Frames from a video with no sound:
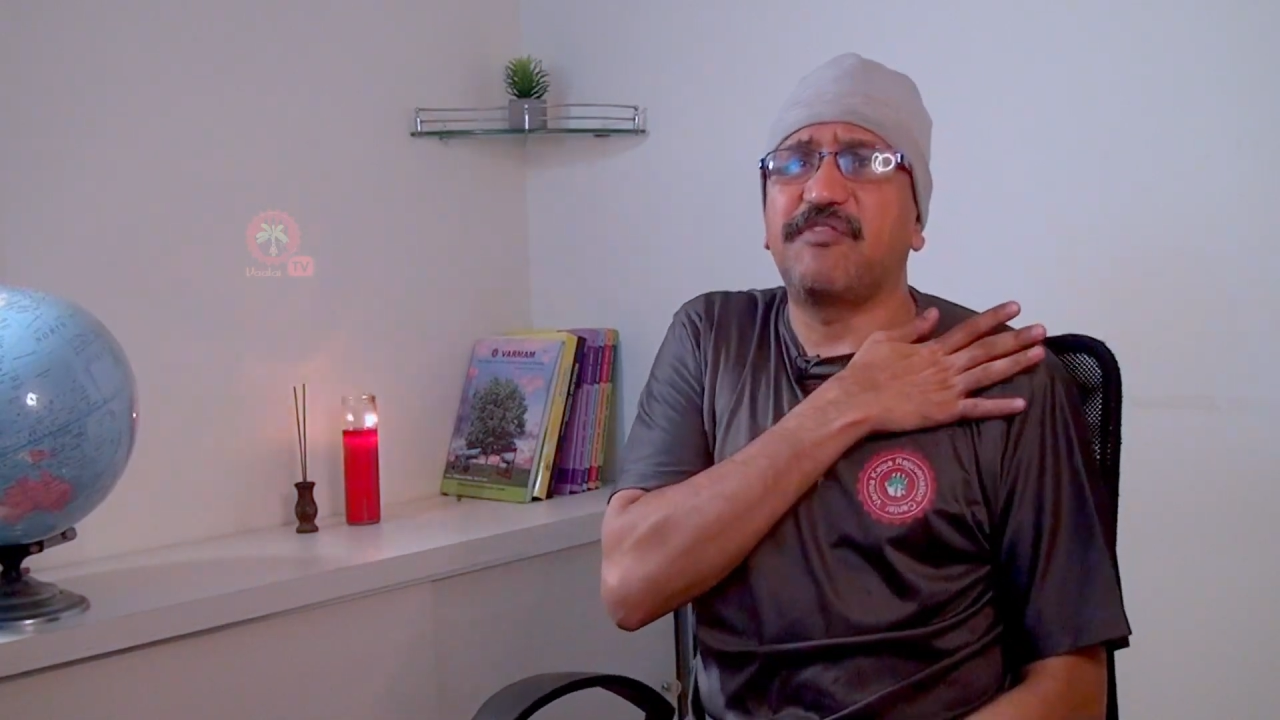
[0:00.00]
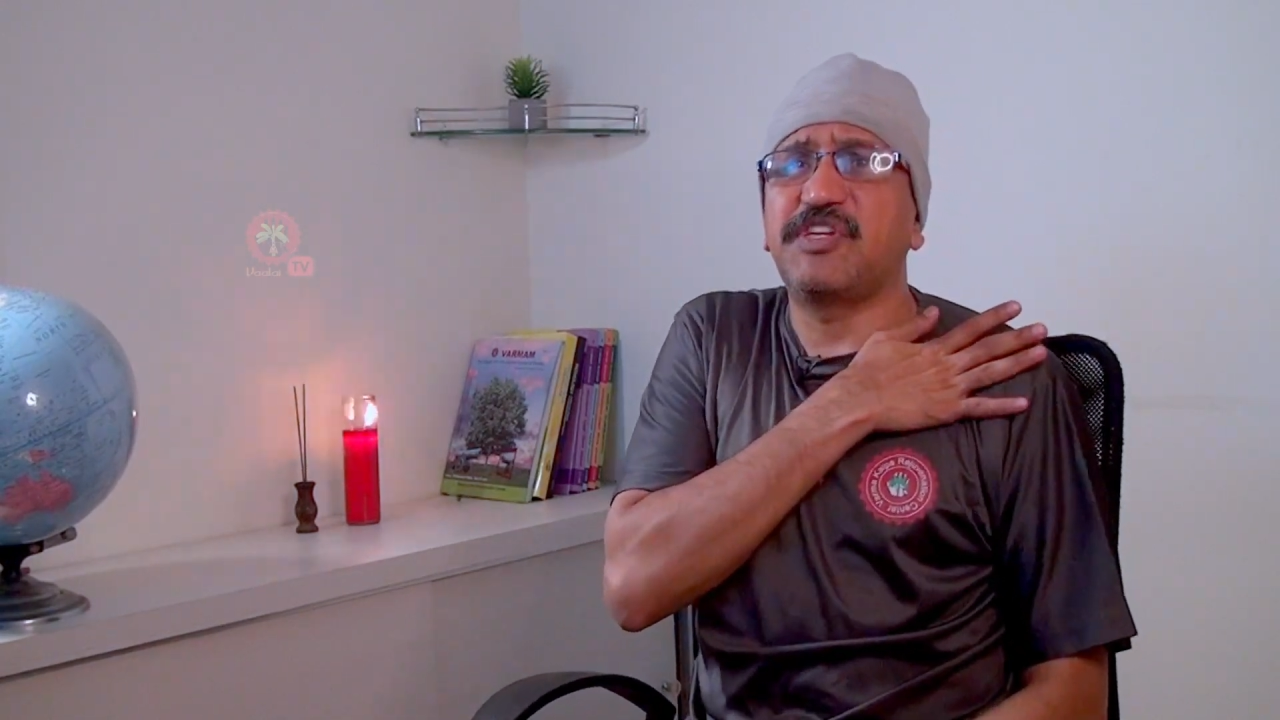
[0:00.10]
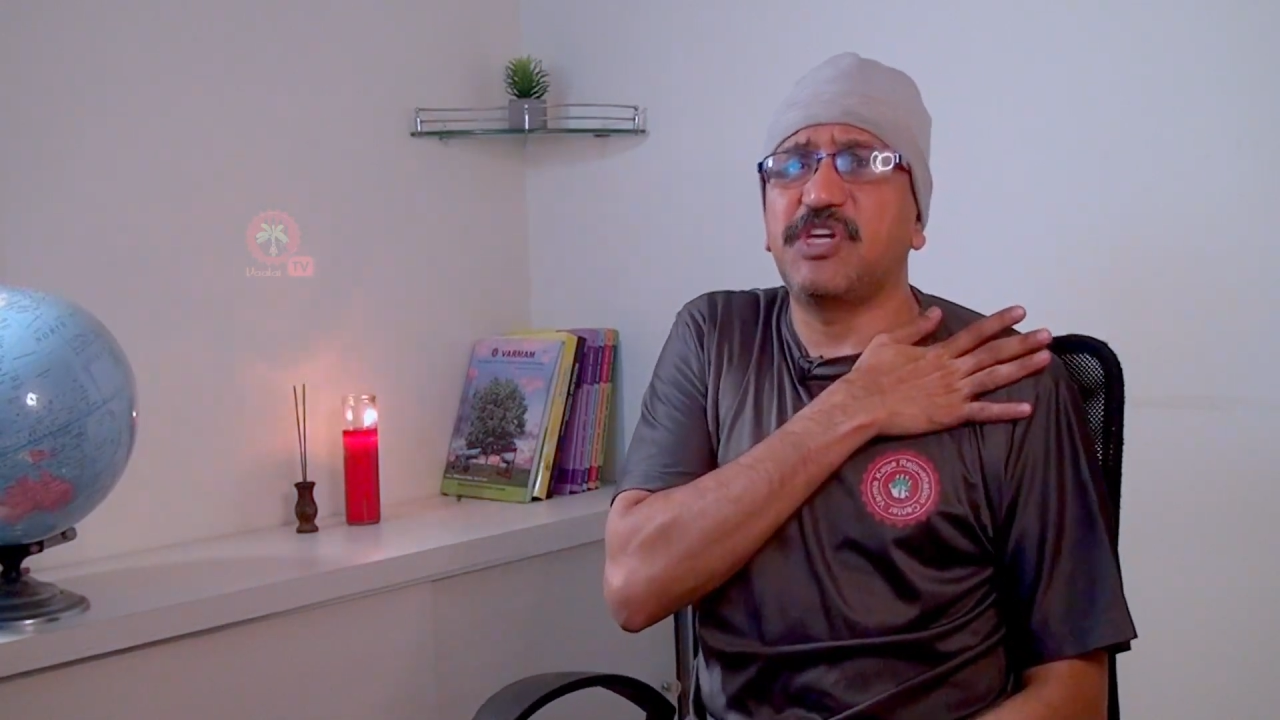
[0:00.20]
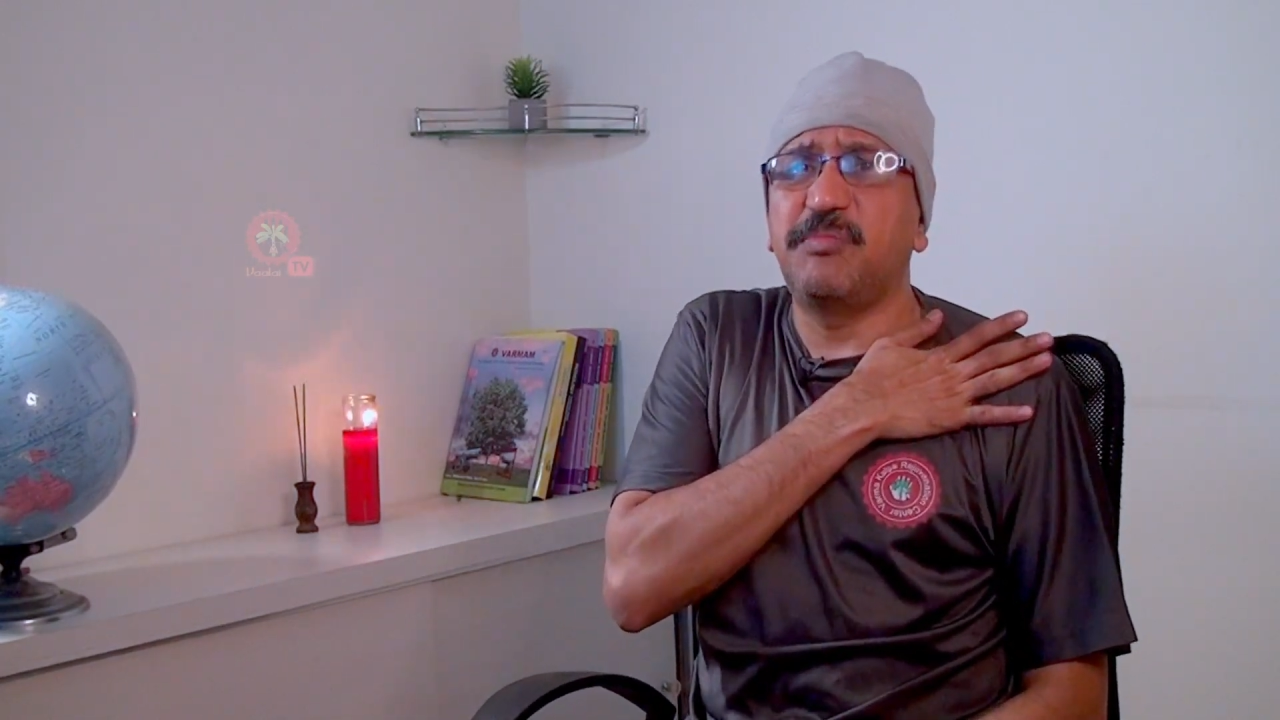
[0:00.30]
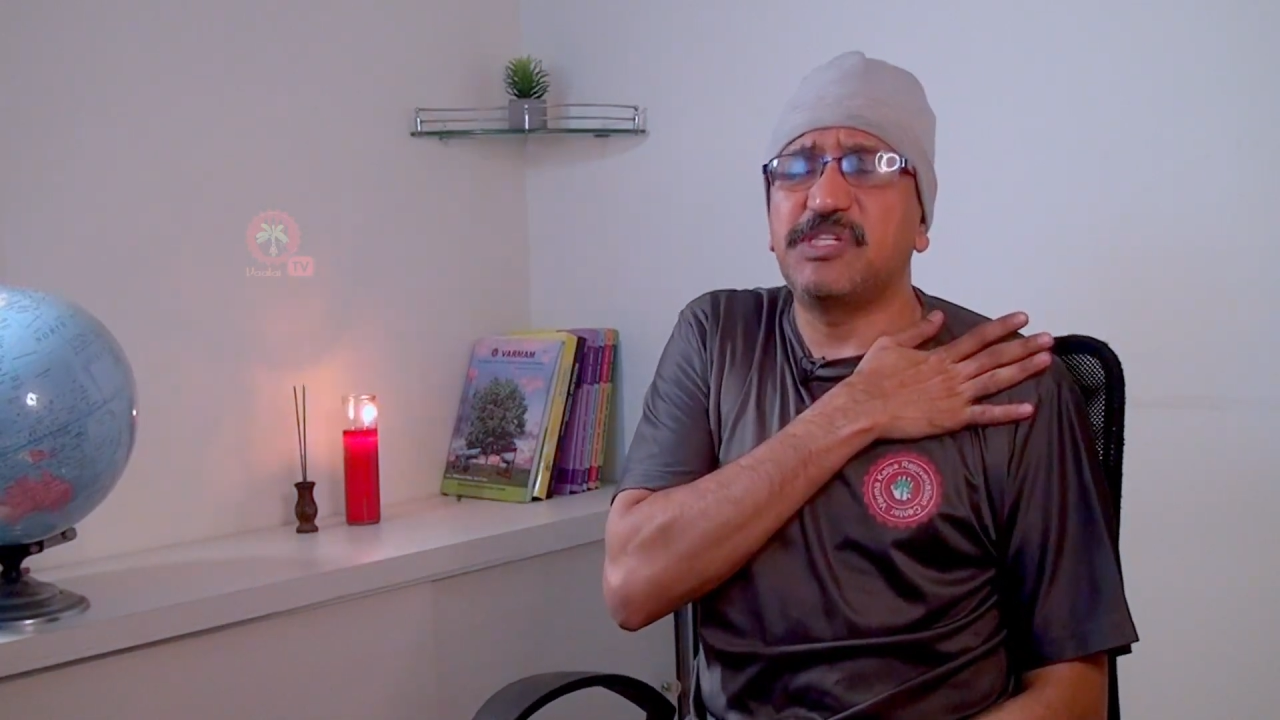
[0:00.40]

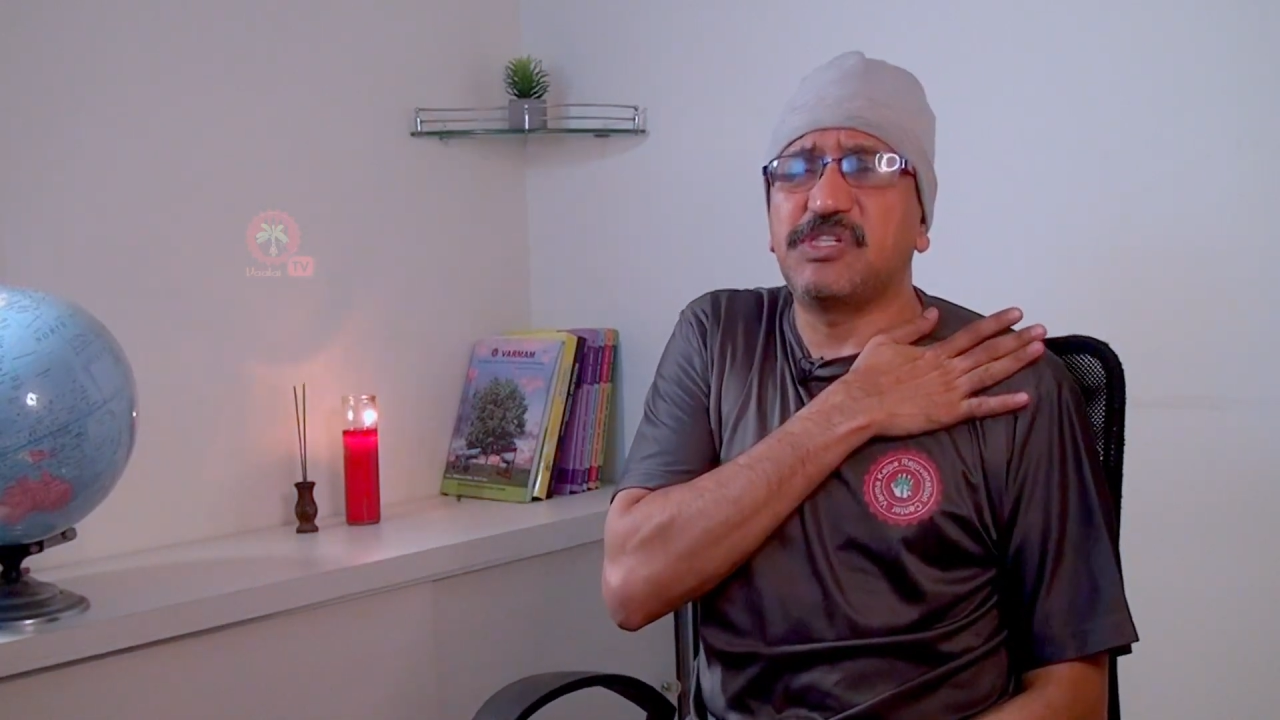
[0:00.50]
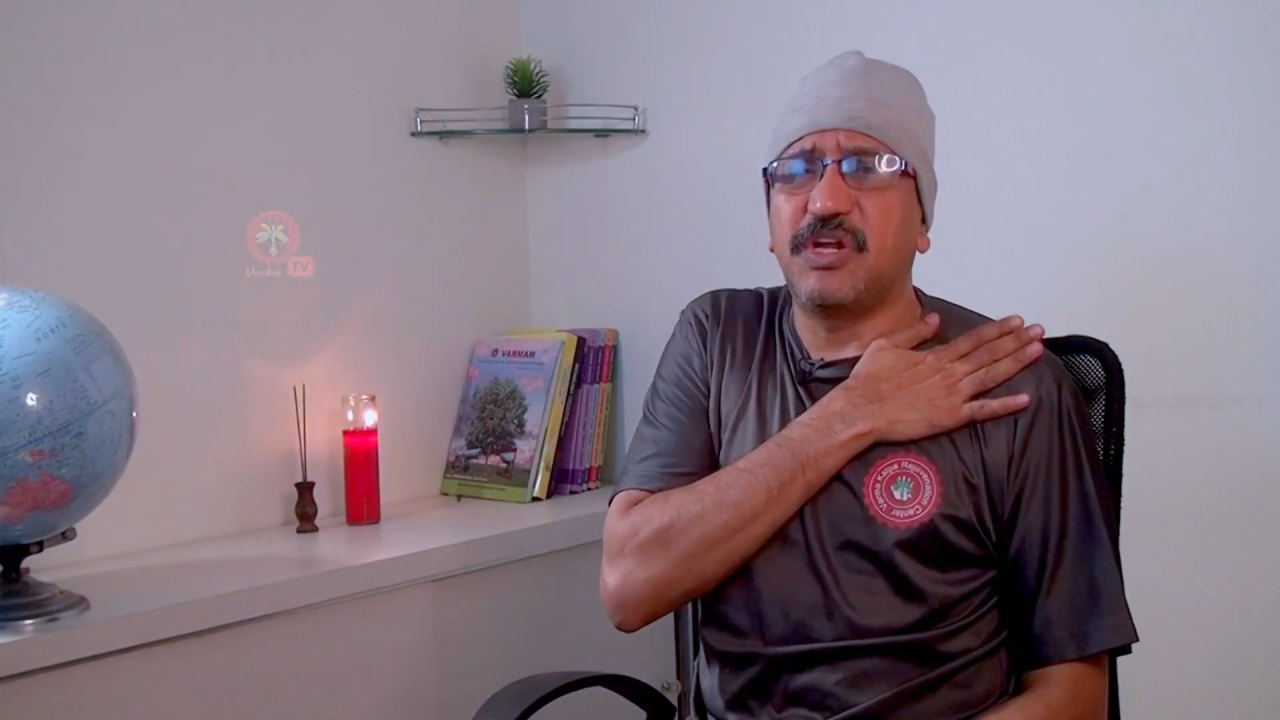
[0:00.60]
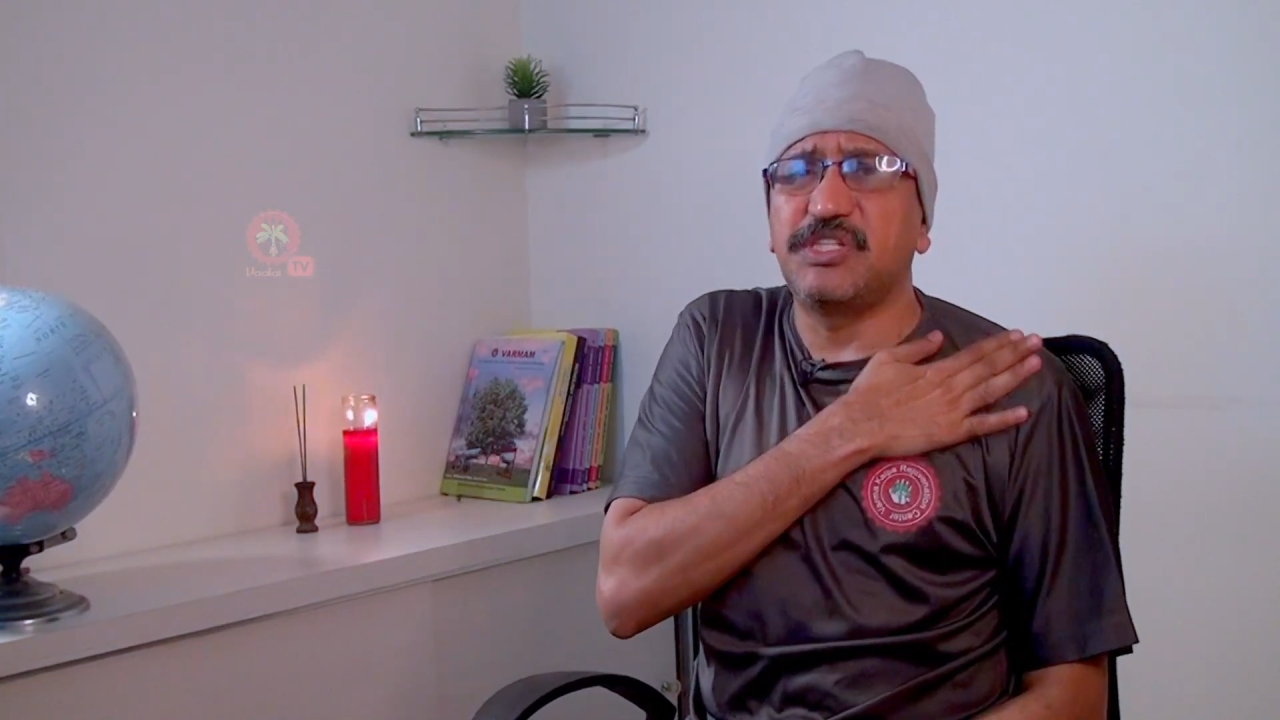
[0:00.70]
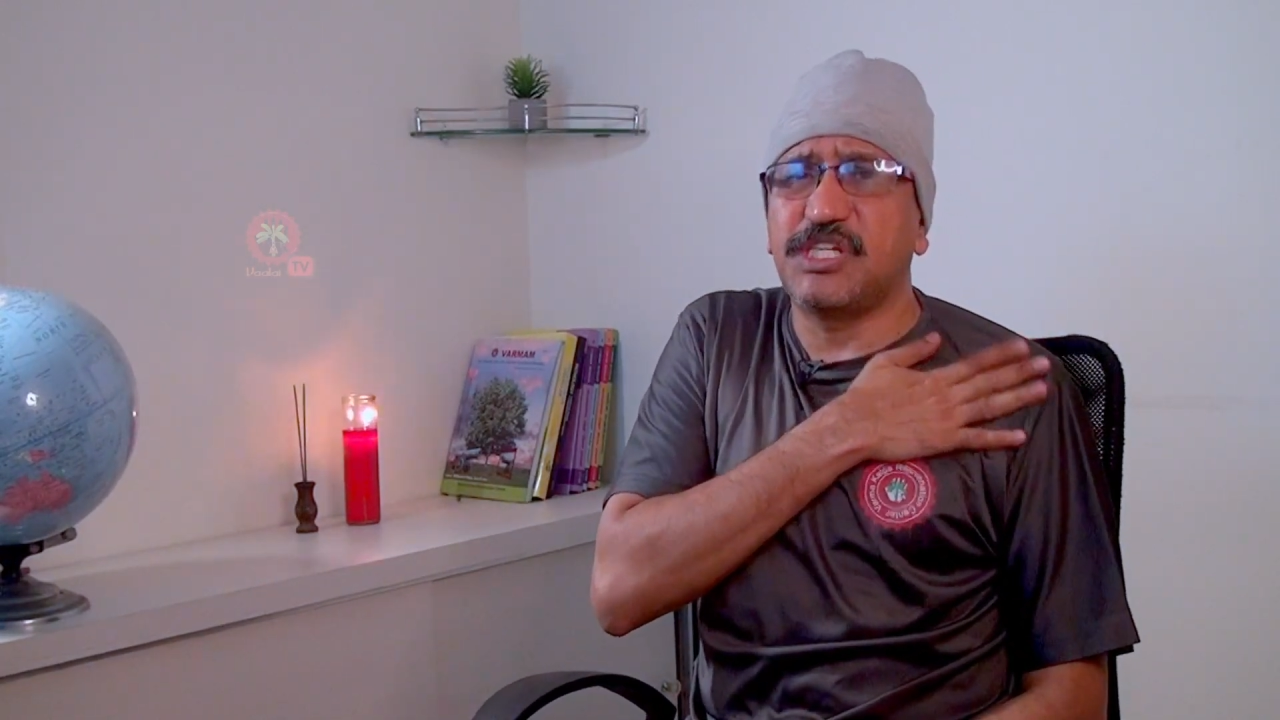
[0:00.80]
friction means not